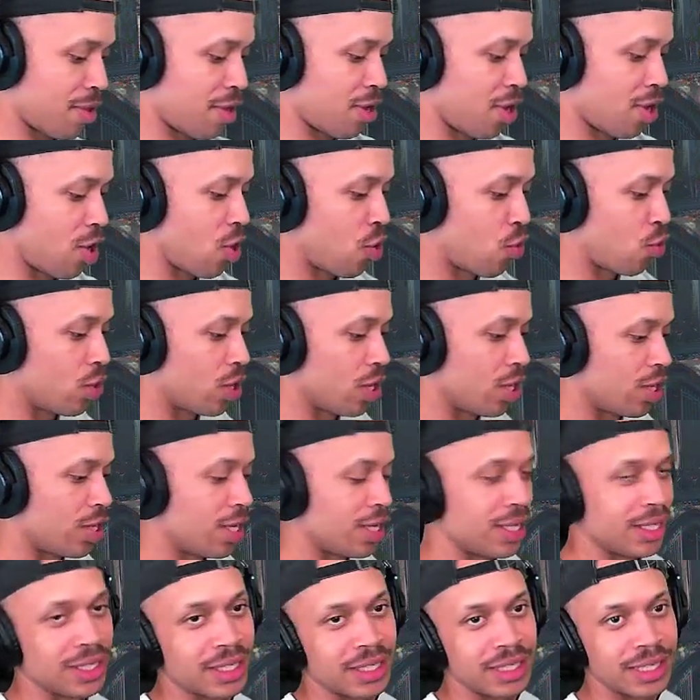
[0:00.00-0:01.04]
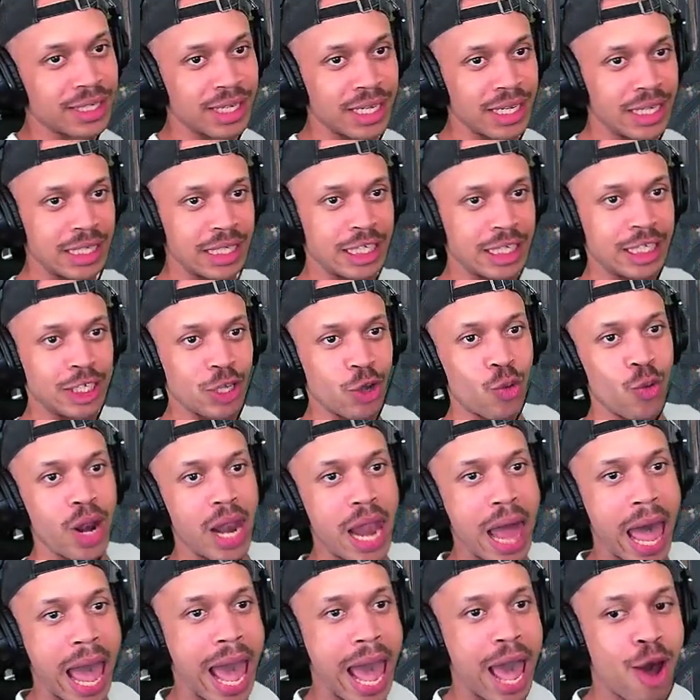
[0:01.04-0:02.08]
Oh goodness, it's so
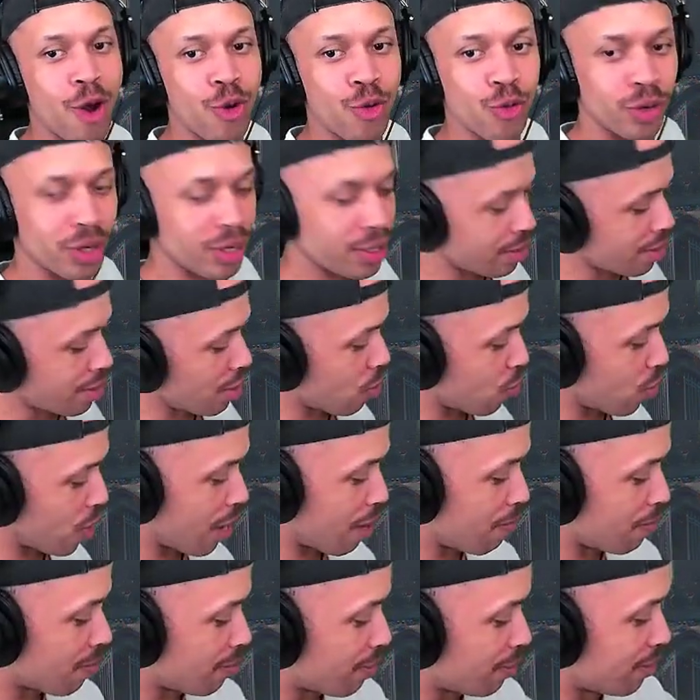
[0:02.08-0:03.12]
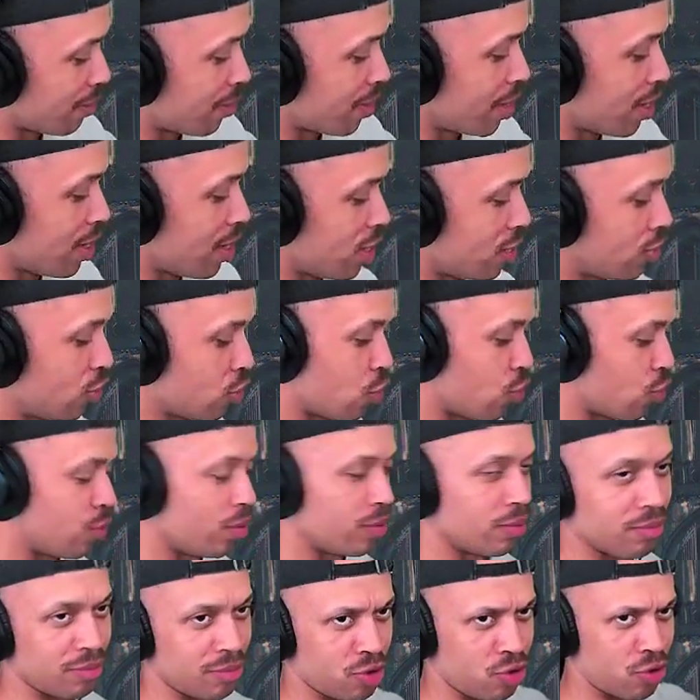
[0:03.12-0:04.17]
loud. Okay, so
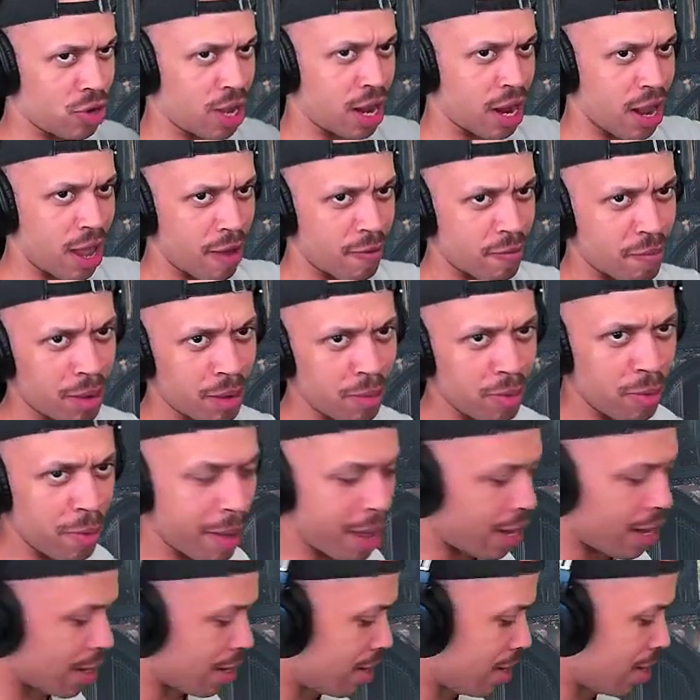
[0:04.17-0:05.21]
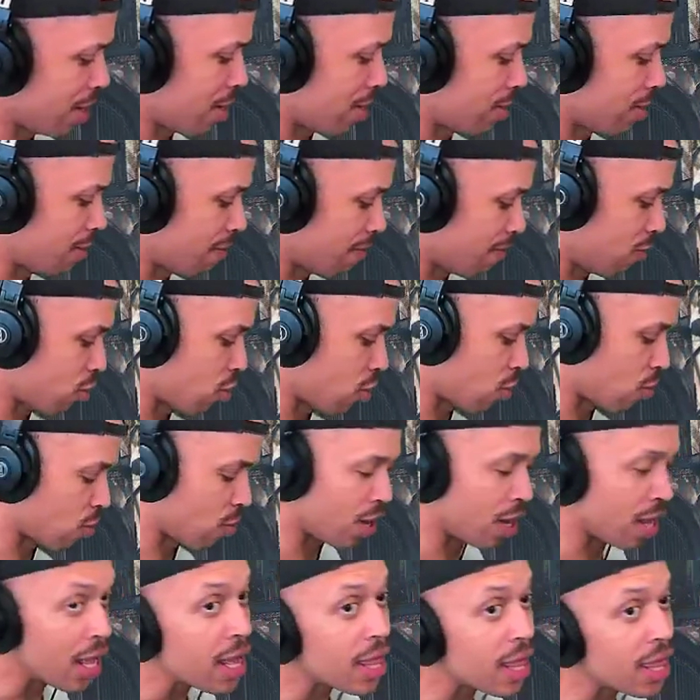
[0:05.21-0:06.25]
you gotta have bubble packing, because if you don't,
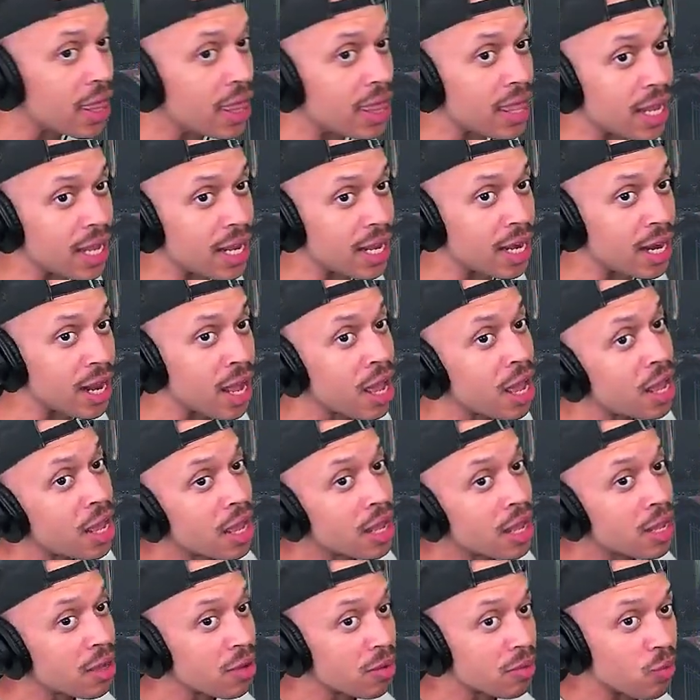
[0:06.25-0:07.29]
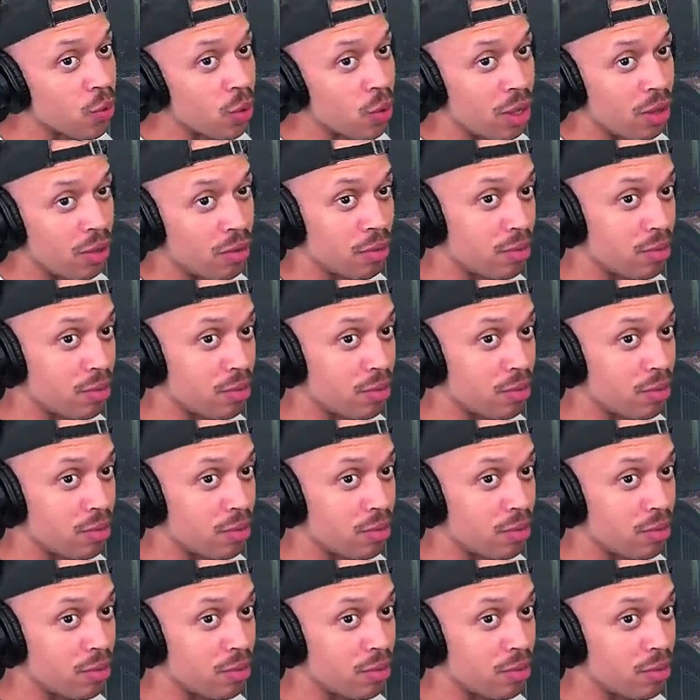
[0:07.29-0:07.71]
then, well,